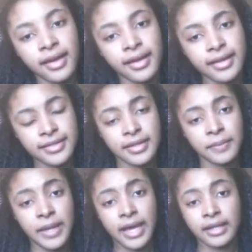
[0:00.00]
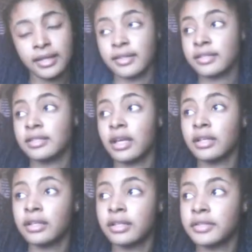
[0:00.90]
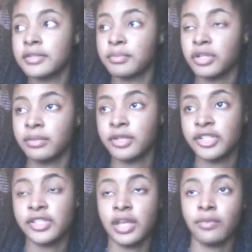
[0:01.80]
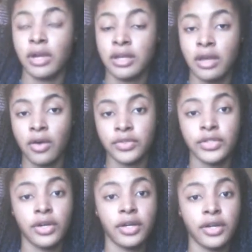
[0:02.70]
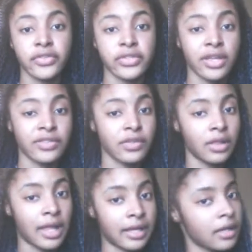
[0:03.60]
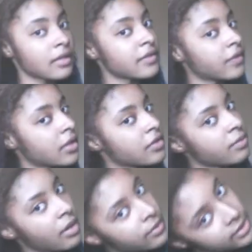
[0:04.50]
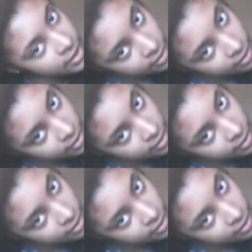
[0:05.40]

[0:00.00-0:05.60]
Hi guys, I'm back, and the sun is pretty much set right now. It's dark outside, so the lighting in this video is probably